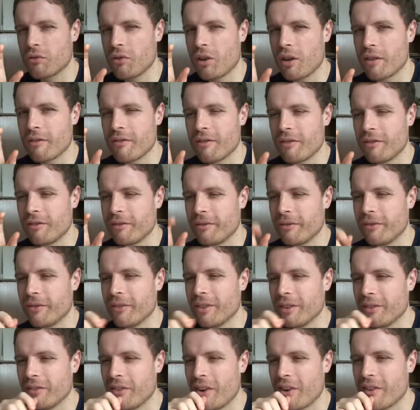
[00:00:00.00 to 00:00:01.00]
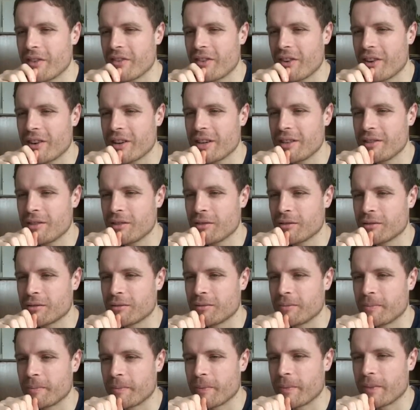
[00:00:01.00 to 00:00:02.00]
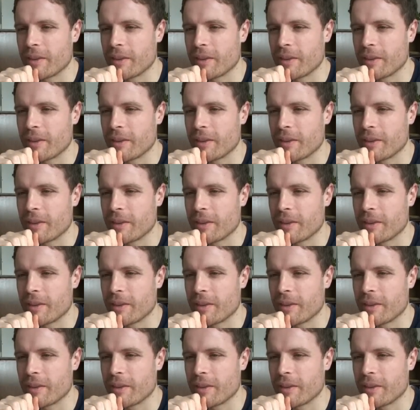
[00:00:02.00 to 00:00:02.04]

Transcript: sort of like very sort of.